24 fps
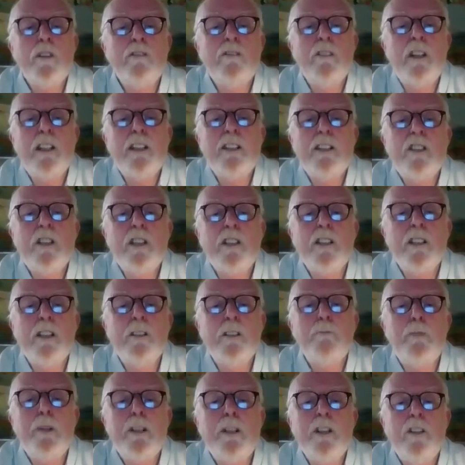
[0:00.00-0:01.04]
rising
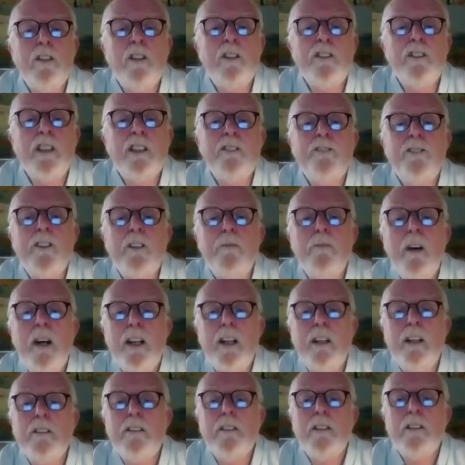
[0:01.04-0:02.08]
and beyond in
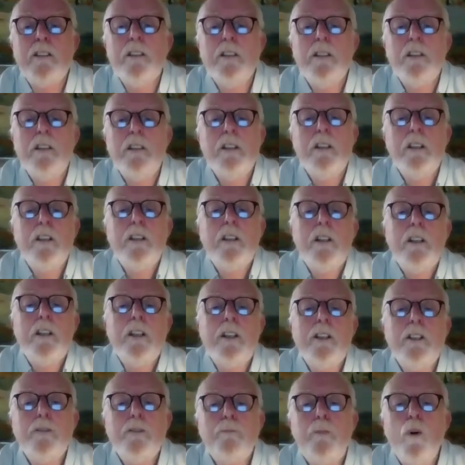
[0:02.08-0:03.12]
Fermanagh
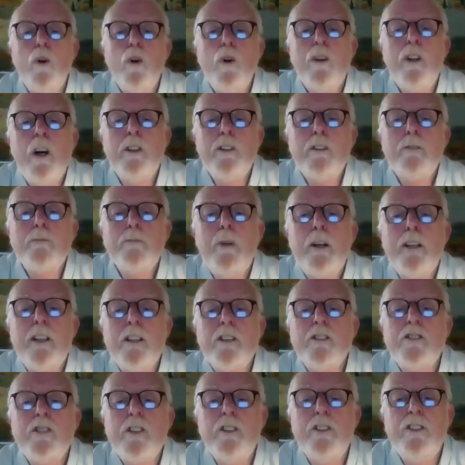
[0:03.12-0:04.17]
is borne out by the
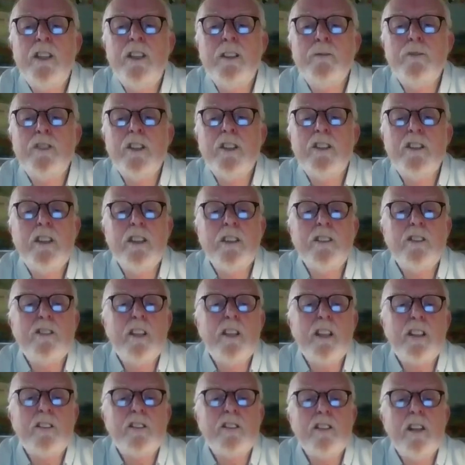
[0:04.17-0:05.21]
surname
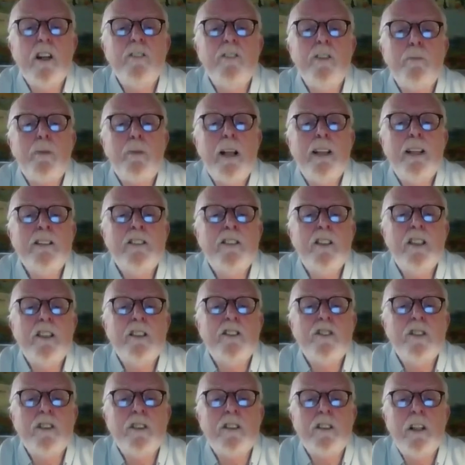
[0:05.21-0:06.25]
statistics of the
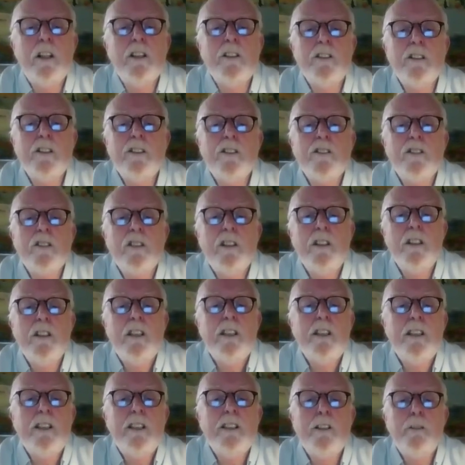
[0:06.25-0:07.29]
plantation counties
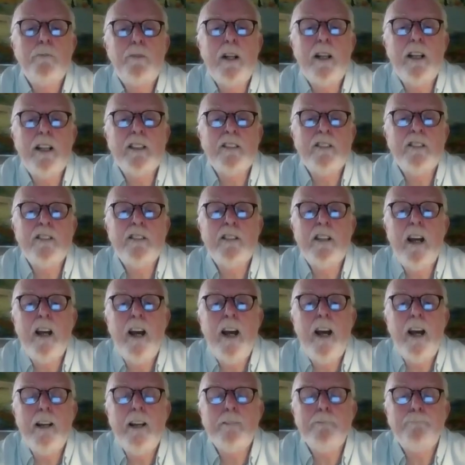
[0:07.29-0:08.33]
in the present
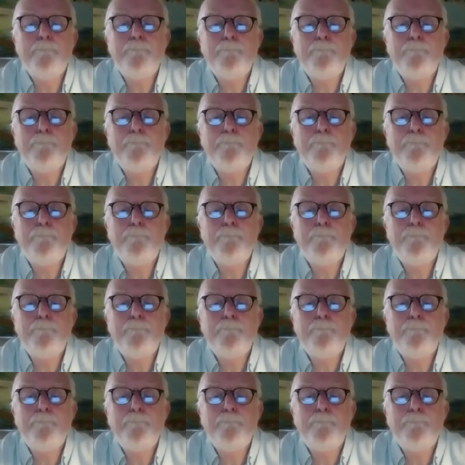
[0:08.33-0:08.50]
day.